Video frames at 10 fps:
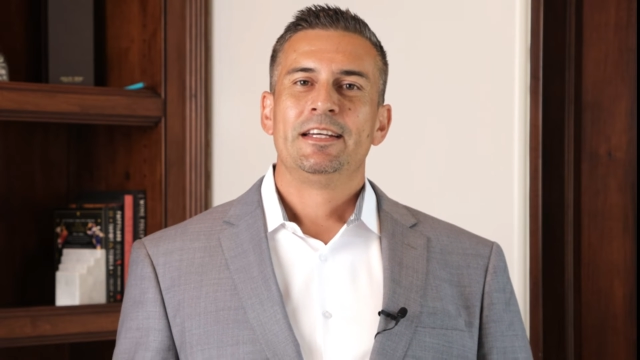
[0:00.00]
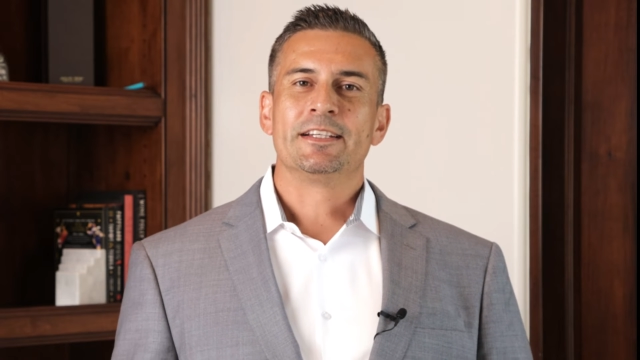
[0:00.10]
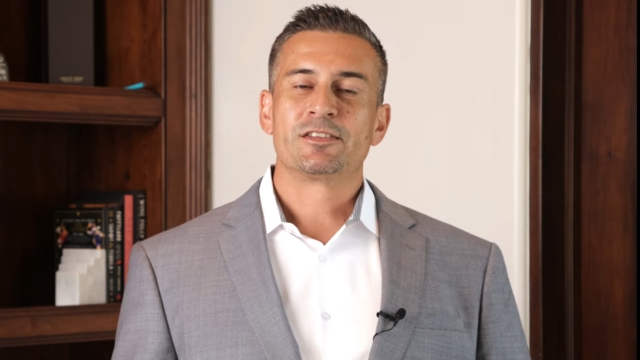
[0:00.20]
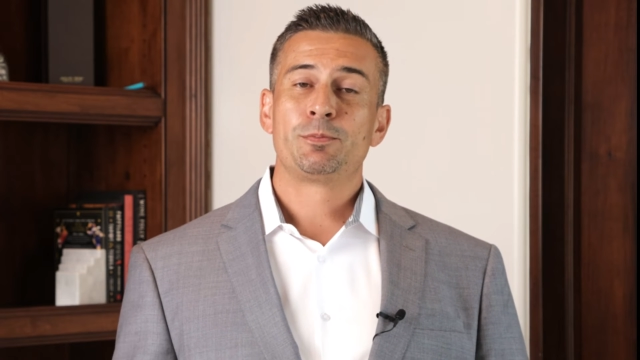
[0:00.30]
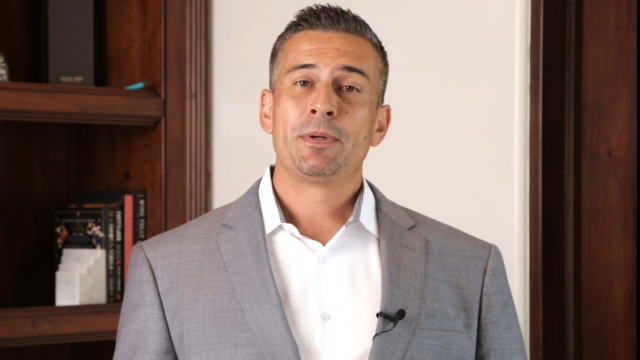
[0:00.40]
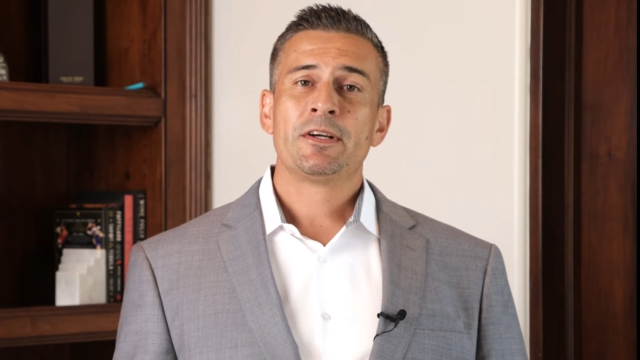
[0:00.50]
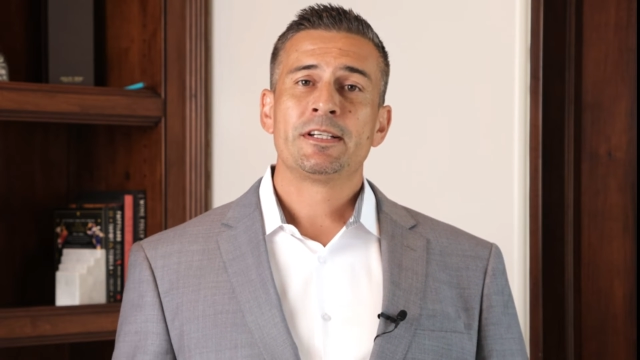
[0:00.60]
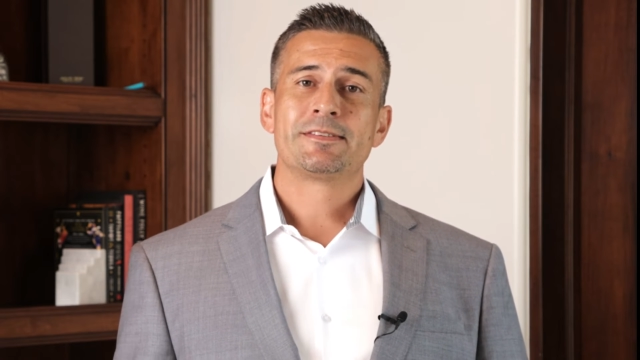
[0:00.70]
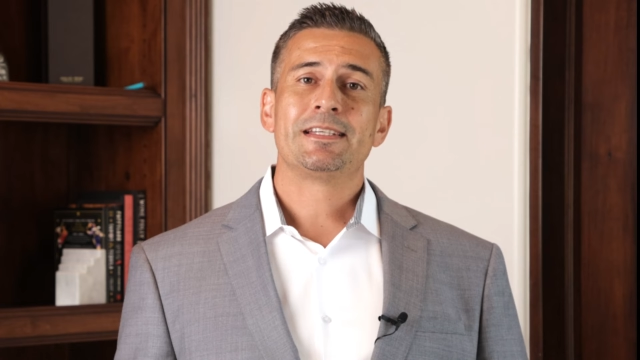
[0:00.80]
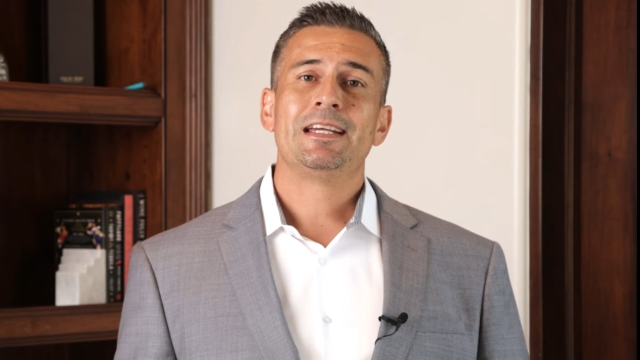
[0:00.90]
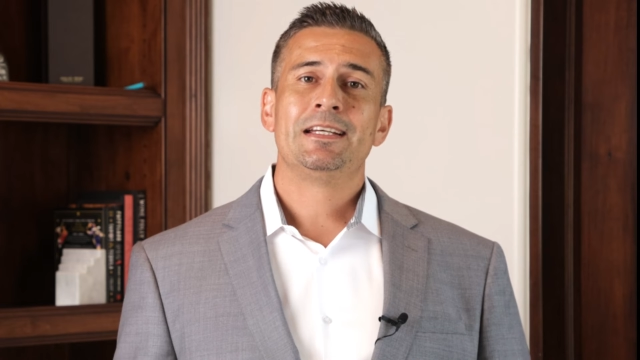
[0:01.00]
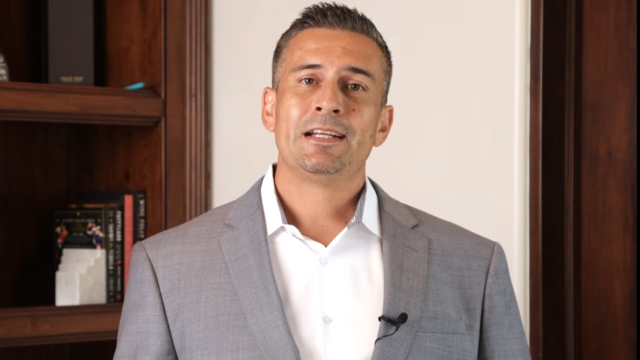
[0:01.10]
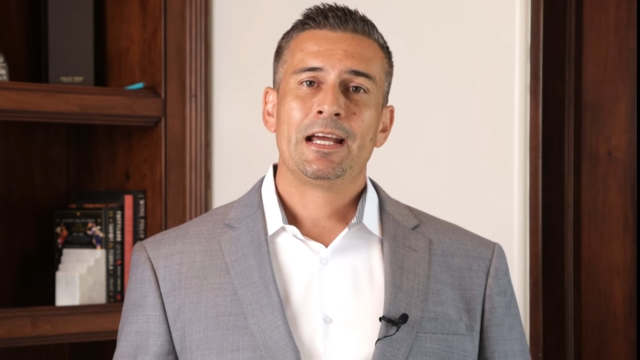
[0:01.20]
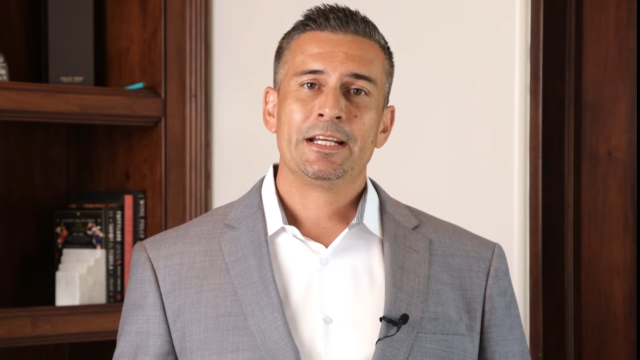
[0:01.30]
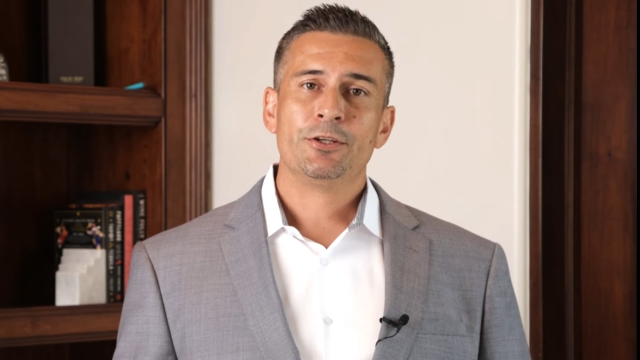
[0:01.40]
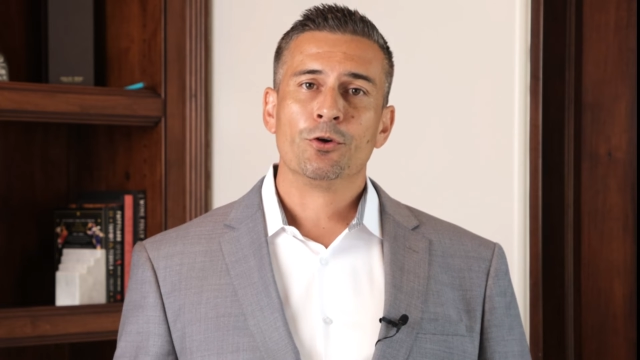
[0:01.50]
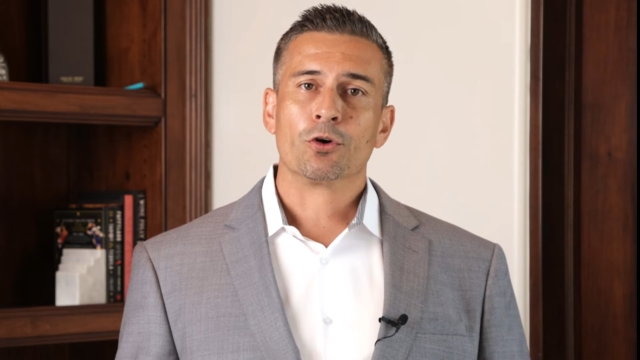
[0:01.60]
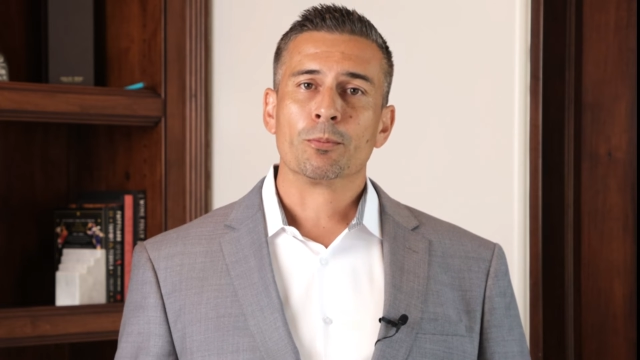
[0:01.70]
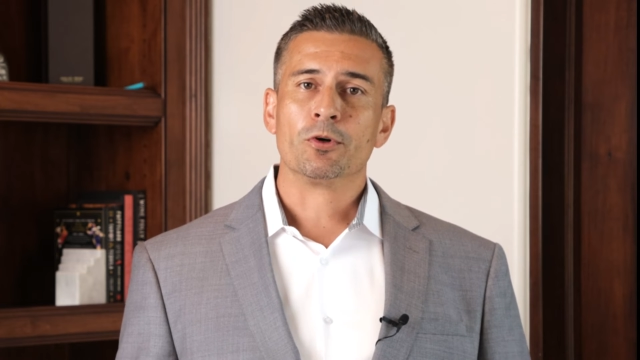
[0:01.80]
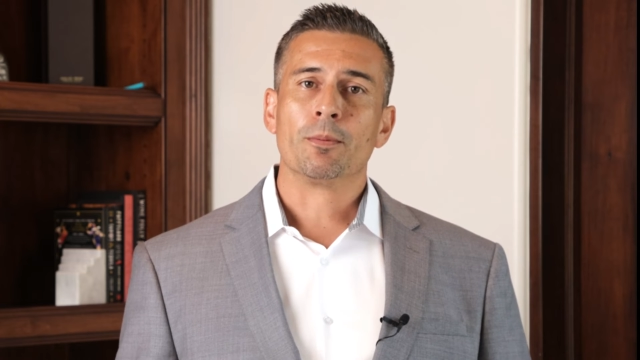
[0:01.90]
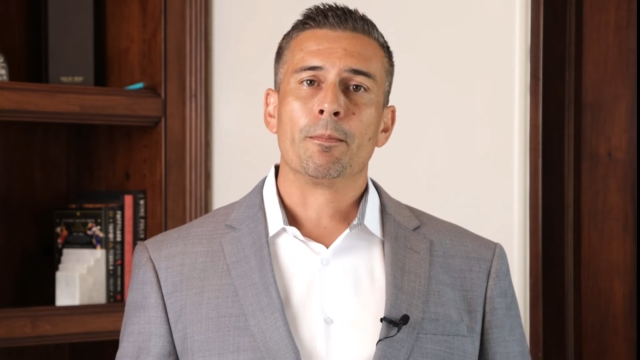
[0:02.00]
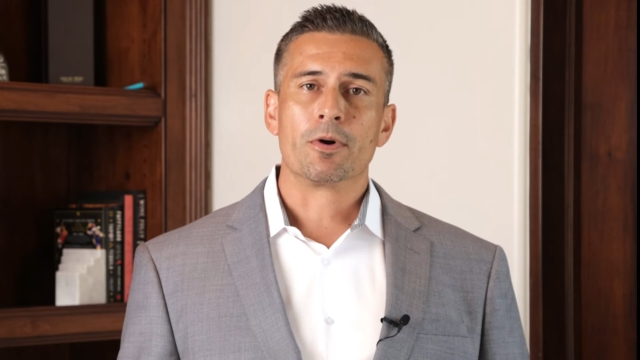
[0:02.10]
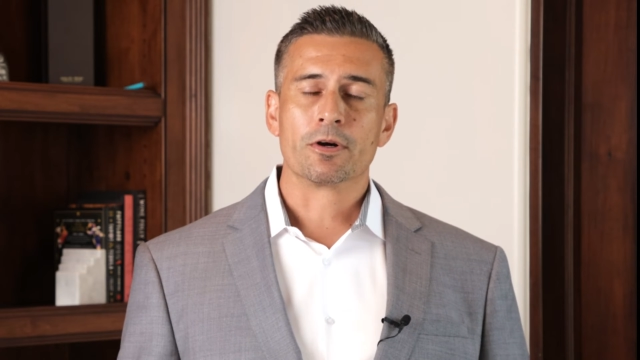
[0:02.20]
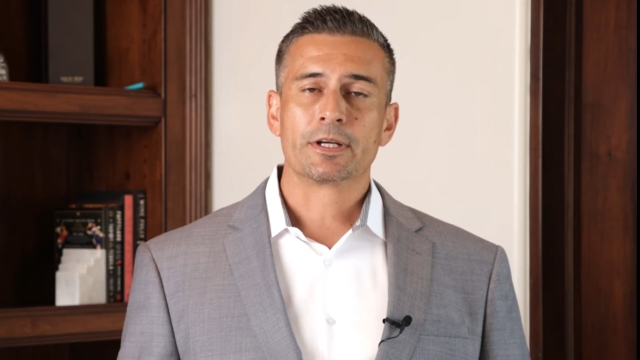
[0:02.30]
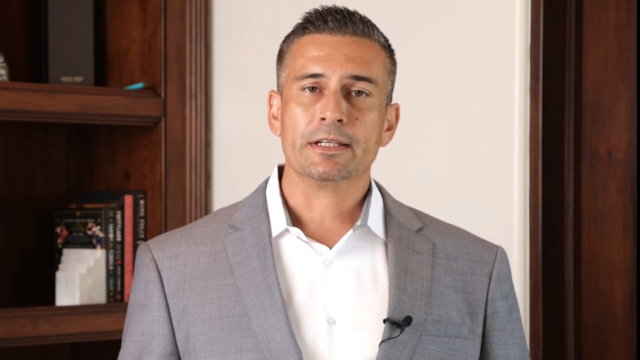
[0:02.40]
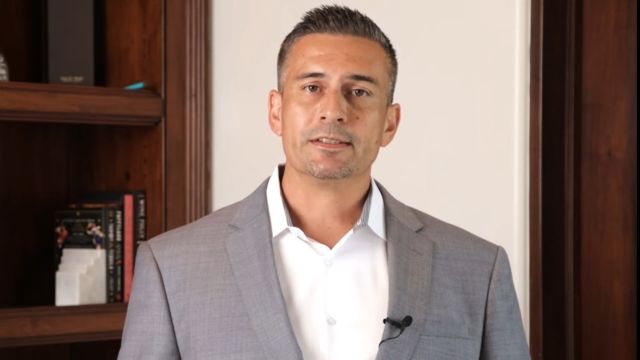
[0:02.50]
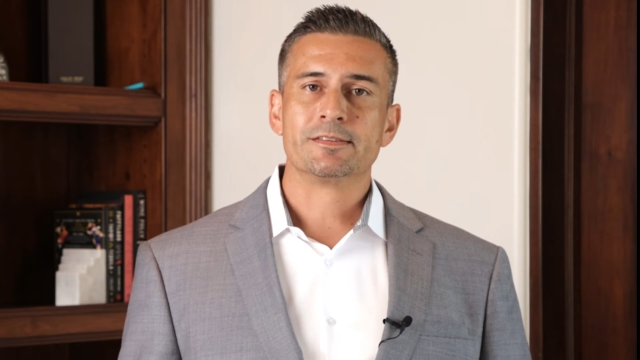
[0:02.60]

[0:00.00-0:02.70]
experienced in a normal market,